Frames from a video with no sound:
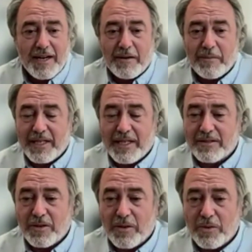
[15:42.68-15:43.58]

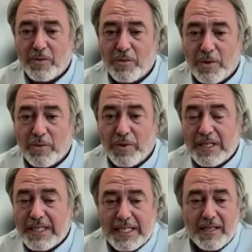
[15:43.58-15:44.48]
And so we're
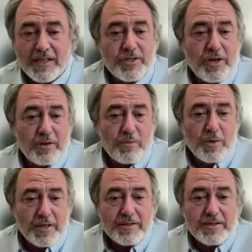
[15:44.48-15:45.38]
really in uncharted
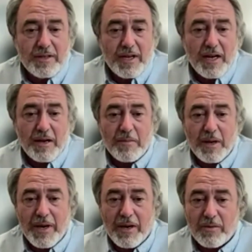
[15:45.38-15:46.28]
waters
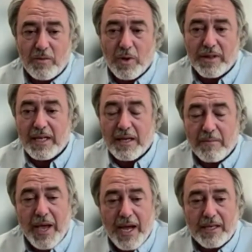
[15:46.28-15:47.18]
about what the
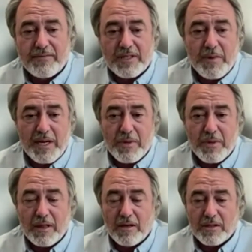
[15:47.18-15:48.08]
impact of this might
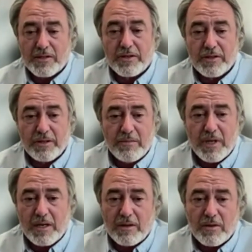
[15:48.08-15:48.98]
be long term
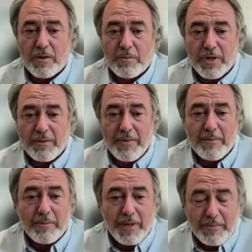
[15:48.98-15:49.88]
on our local marine
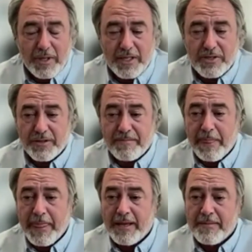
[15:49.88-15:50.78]
mammal
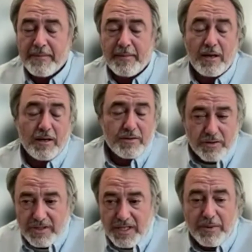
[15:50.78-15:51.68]
population,
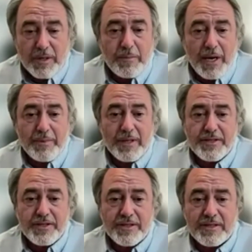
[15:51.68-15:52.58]
also seabird
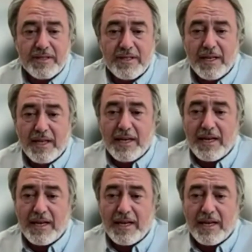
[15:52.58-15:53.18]
populations.